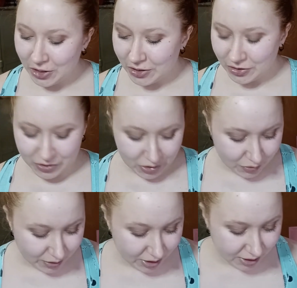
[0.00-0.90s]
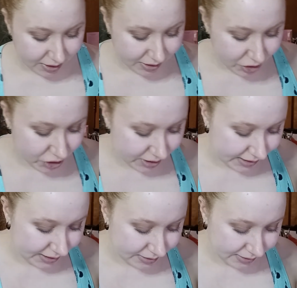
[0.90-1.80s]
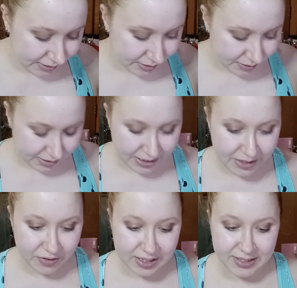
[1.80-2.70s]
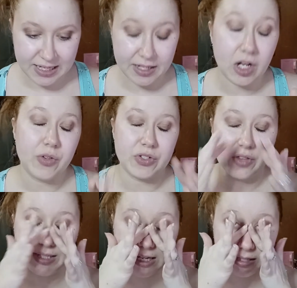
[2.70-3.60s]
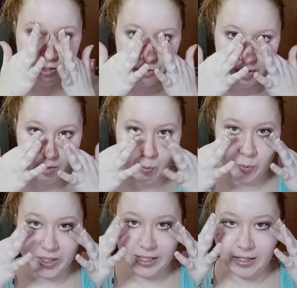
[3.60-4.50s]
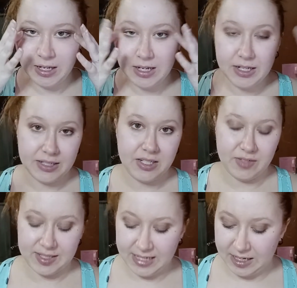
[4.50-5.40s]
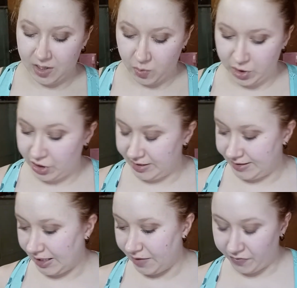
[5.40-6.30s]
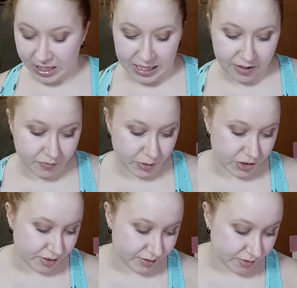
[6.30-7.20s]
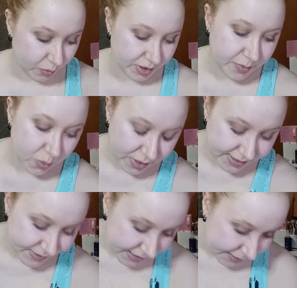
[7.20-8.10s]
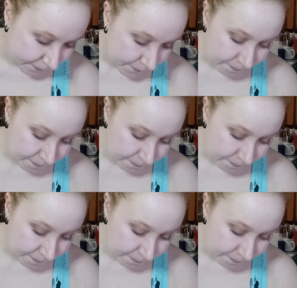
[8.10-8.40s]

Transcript: So initially, TV static, so the day this goes up will be TV static, which is day 5, which is going to be Wednesday.